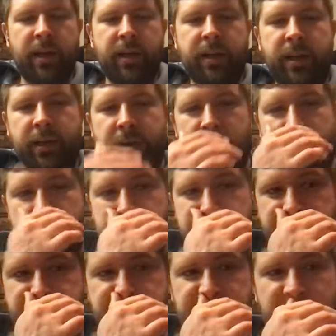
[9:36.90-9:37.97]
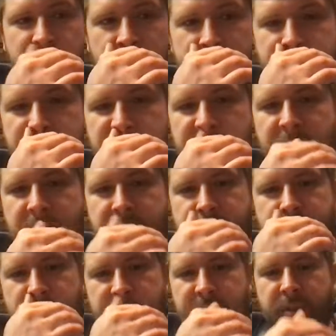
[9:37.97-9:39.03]
Carrying on. Matthew
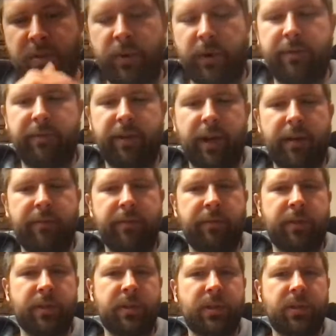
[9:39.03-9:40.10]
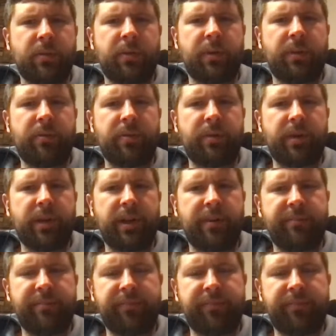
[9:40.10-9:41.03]
chapter 25, verses 1 through 30.